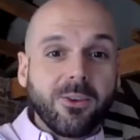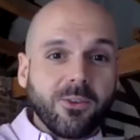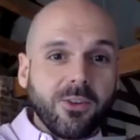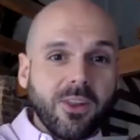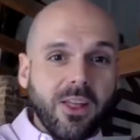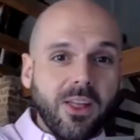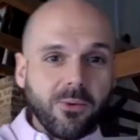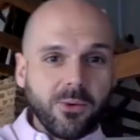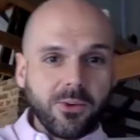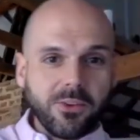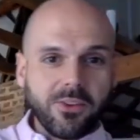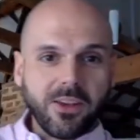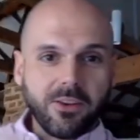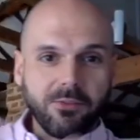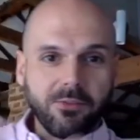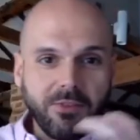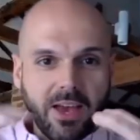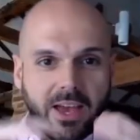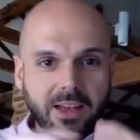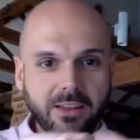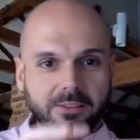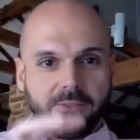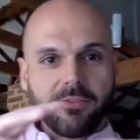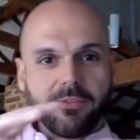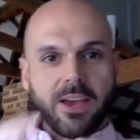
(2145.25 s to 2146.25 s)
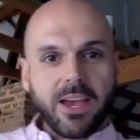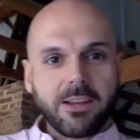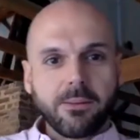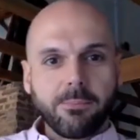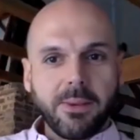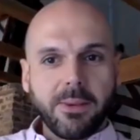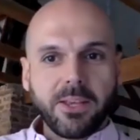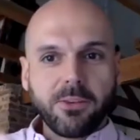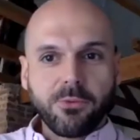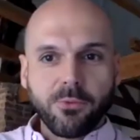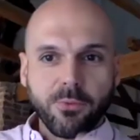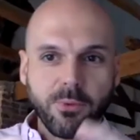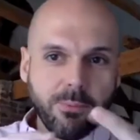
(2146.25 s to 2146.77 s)
In other words, like
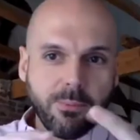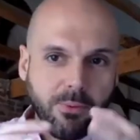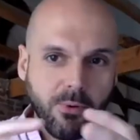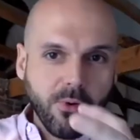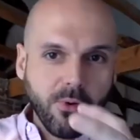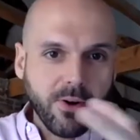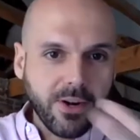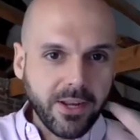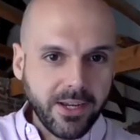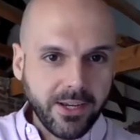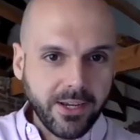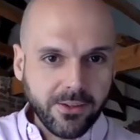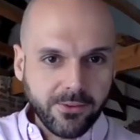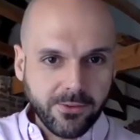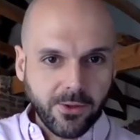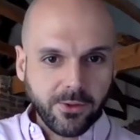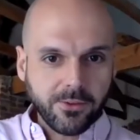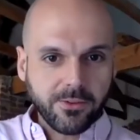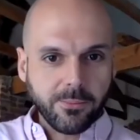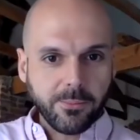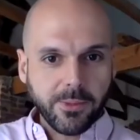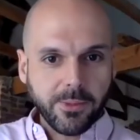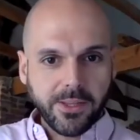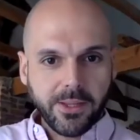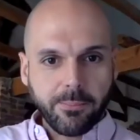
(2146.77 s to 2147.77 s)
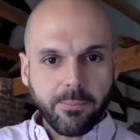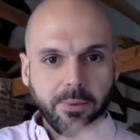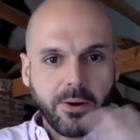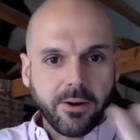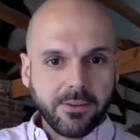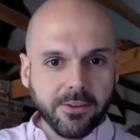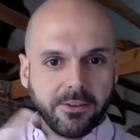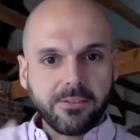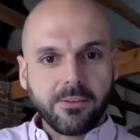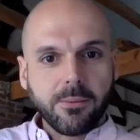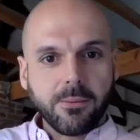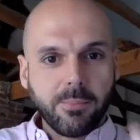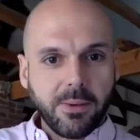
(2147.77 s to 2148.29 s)
fact-based reporting is ultimately
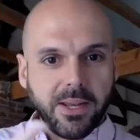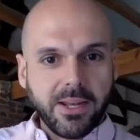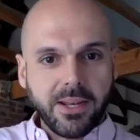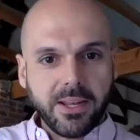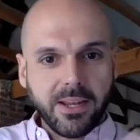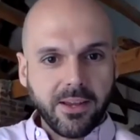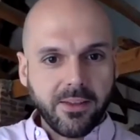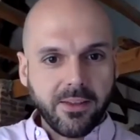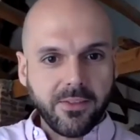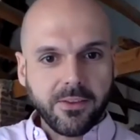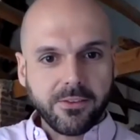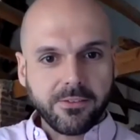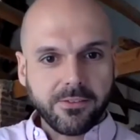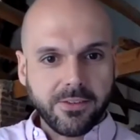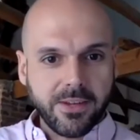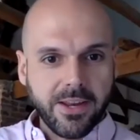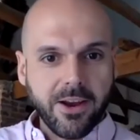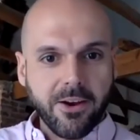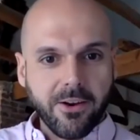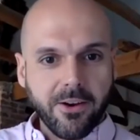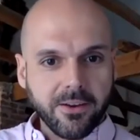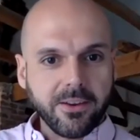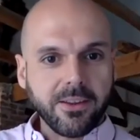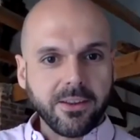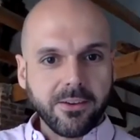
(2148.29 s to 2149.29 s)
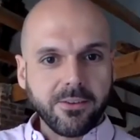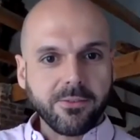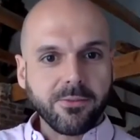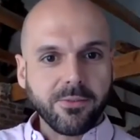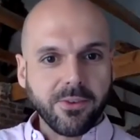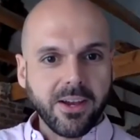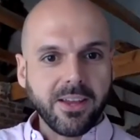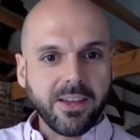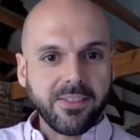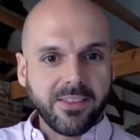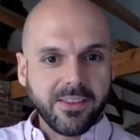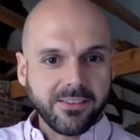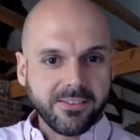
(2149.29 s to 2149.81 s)
participating in this narrative,
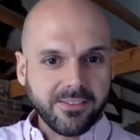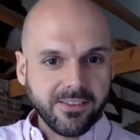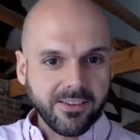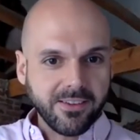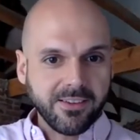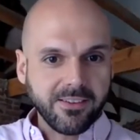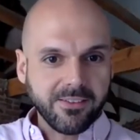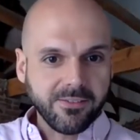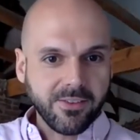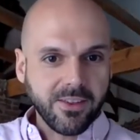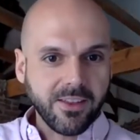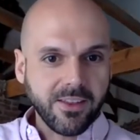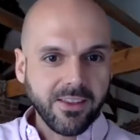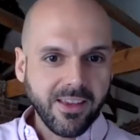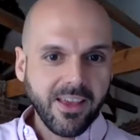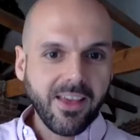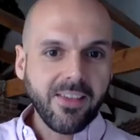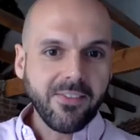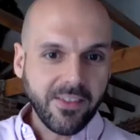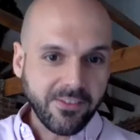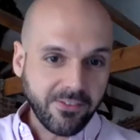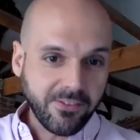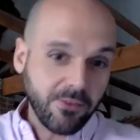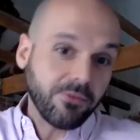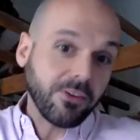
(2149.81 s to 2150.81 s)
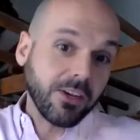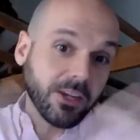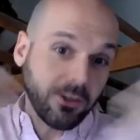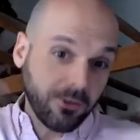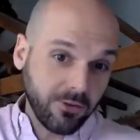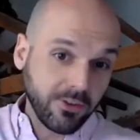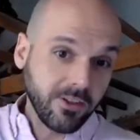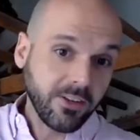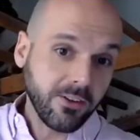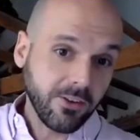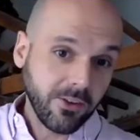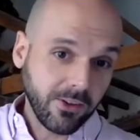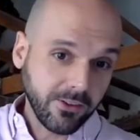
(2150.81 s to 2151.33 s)
right? That's a
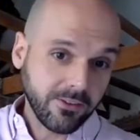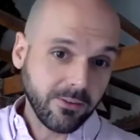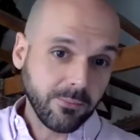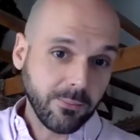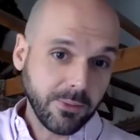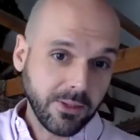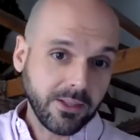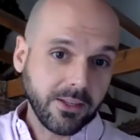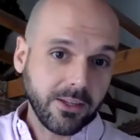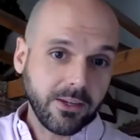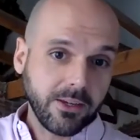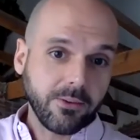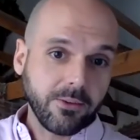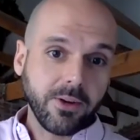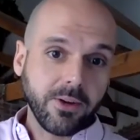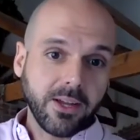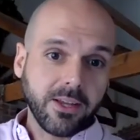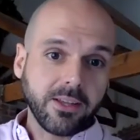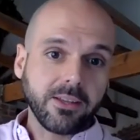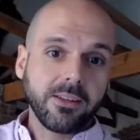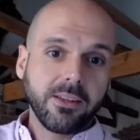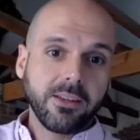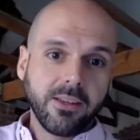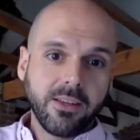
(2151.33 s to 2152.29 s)
fiction ultimately, right?